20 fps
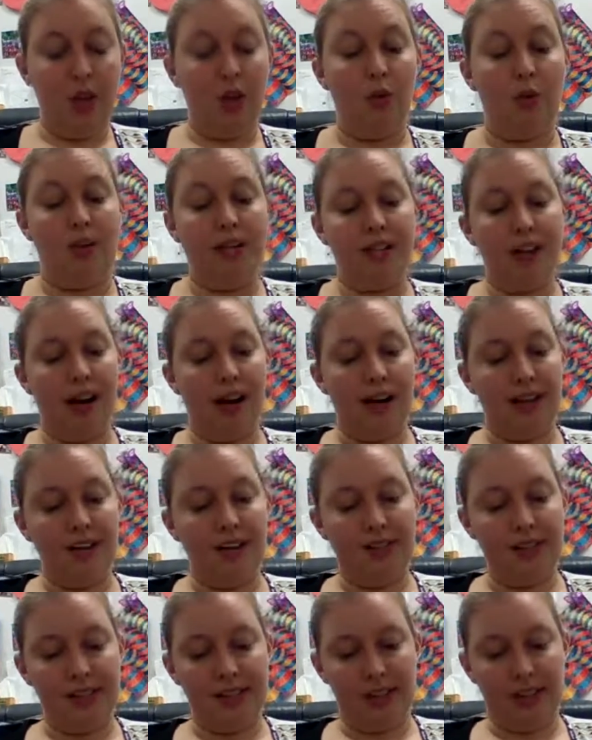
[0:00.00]
We dined
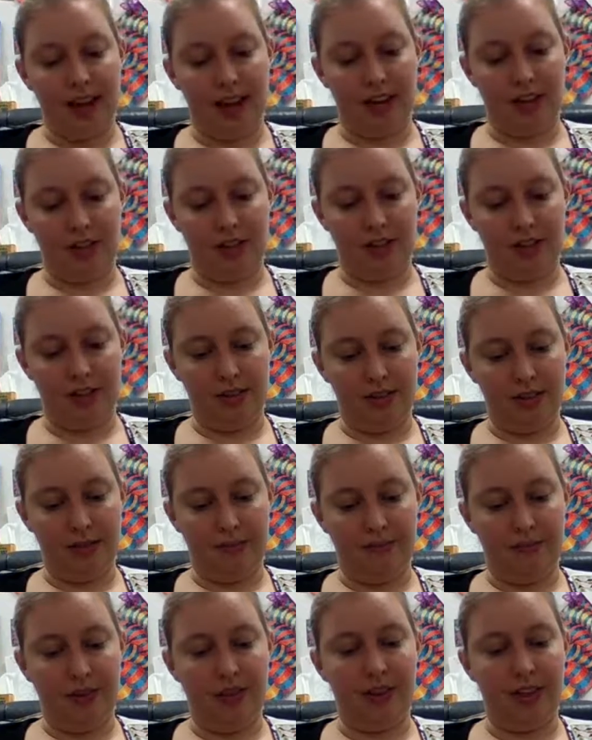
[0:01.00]
on these occasions
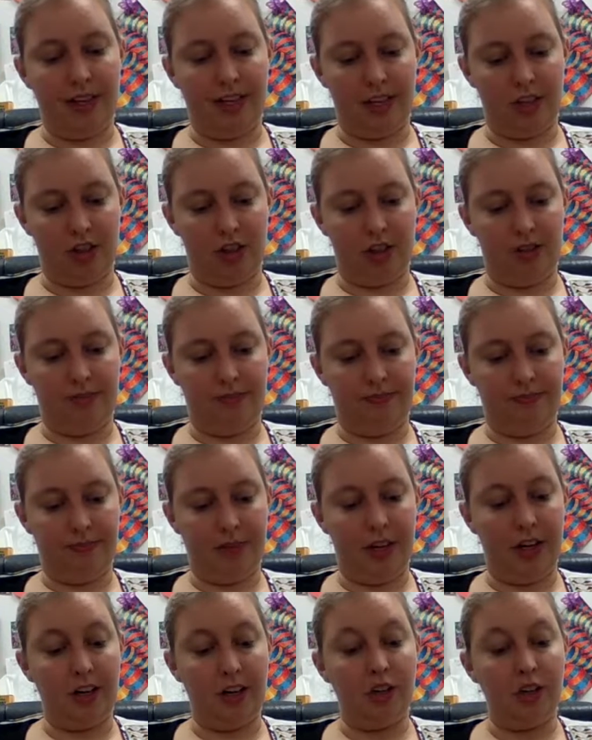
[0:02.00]
in the kitchen,
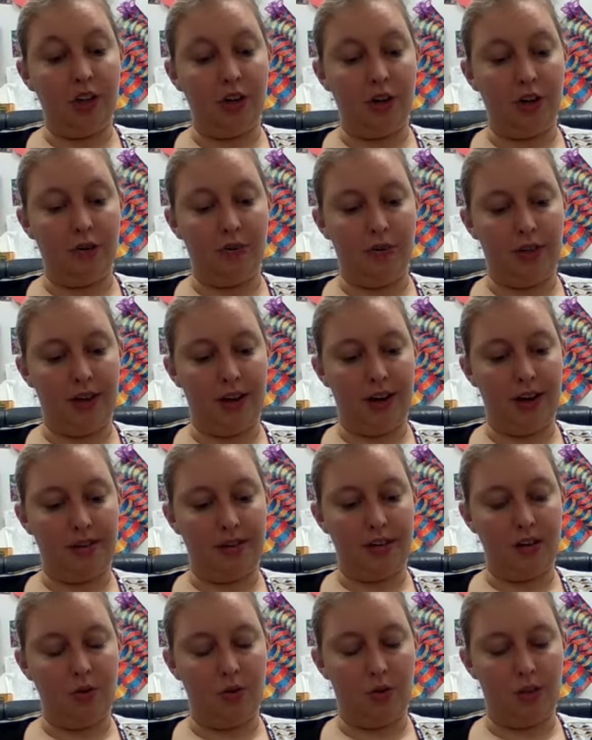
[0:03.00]
and adjourned for the
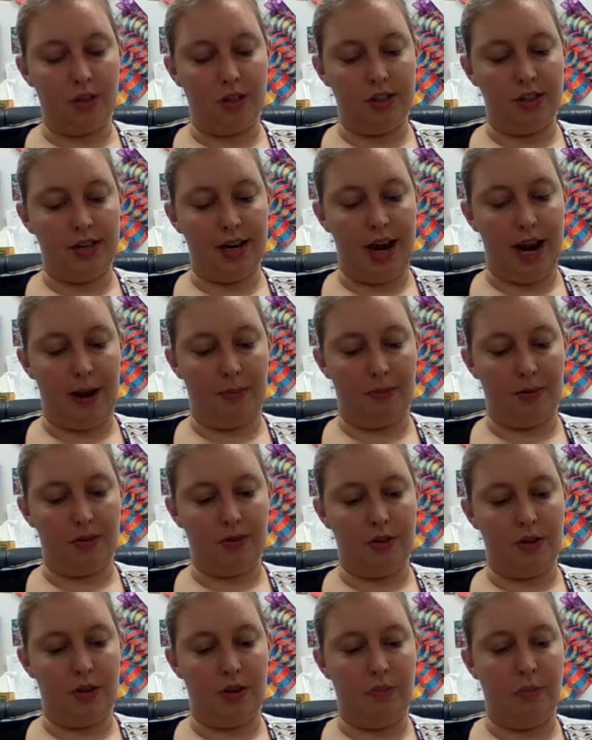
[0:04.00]
nuts and oranges and
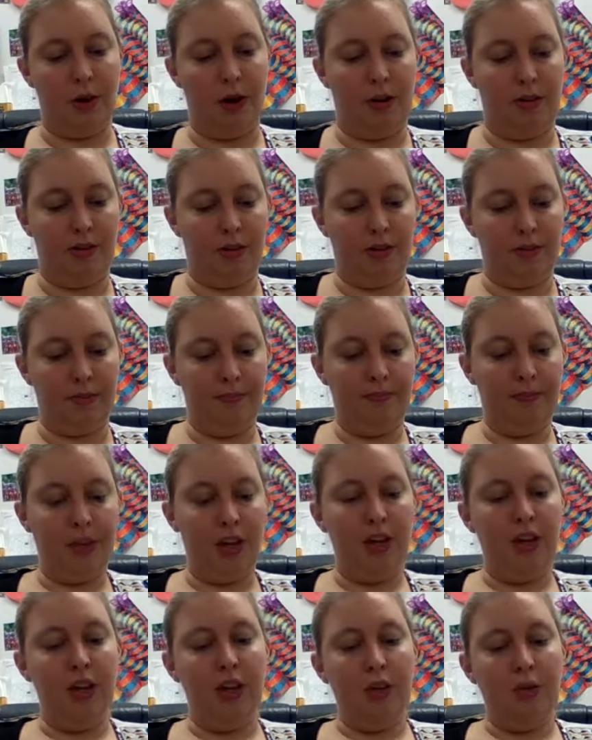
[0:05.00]
apples to the parlor,
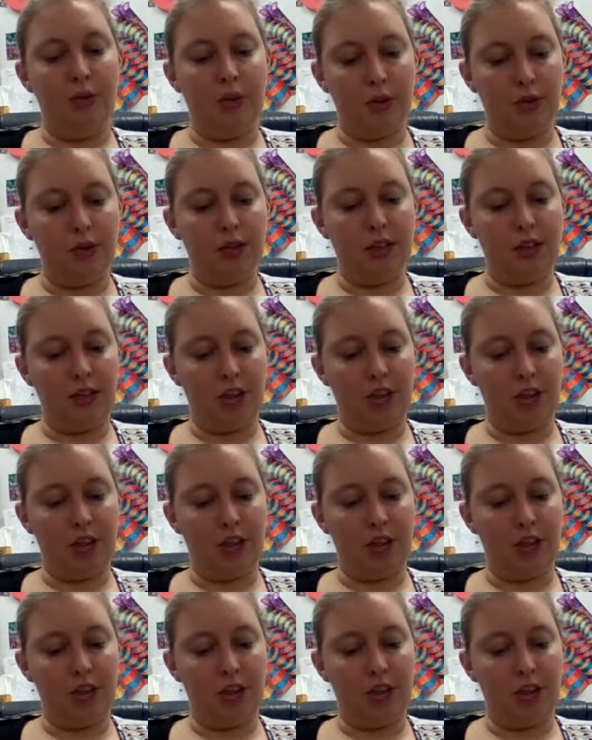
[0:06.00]
which was a